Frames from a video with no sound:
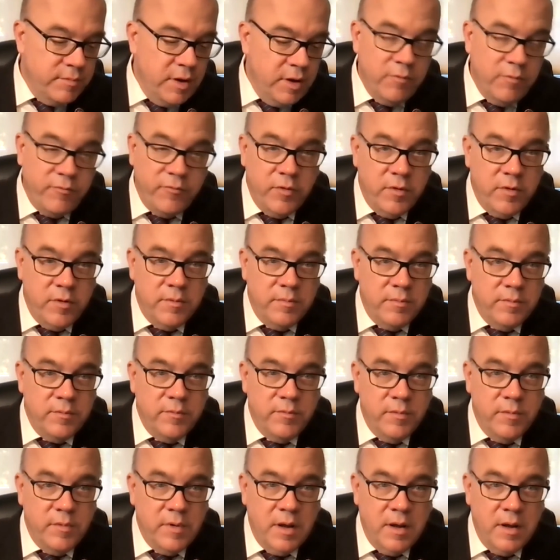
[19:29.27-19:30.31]
you know, for
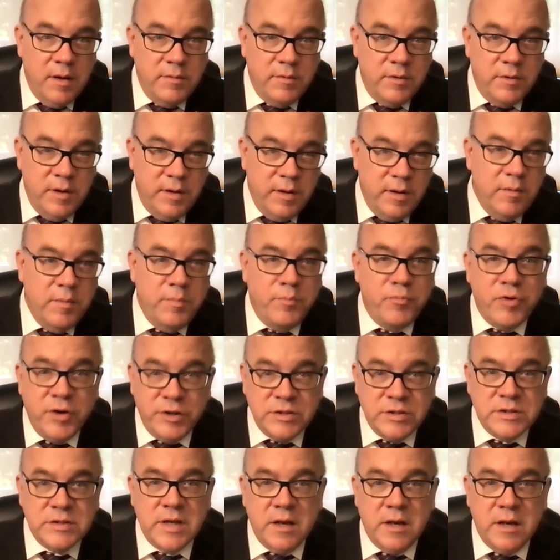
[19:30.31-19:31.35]
the
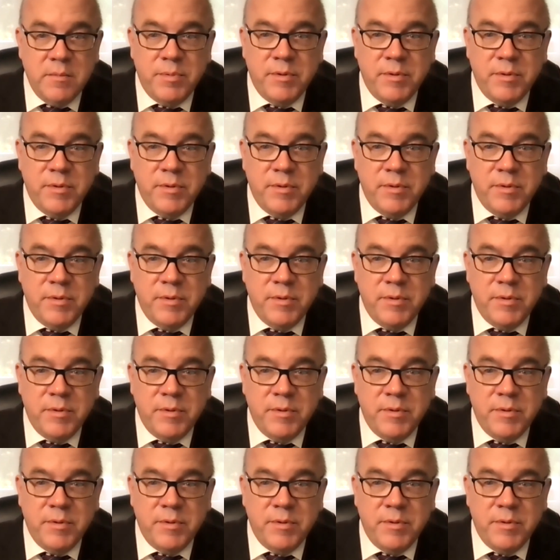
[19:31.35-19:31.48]
prisons can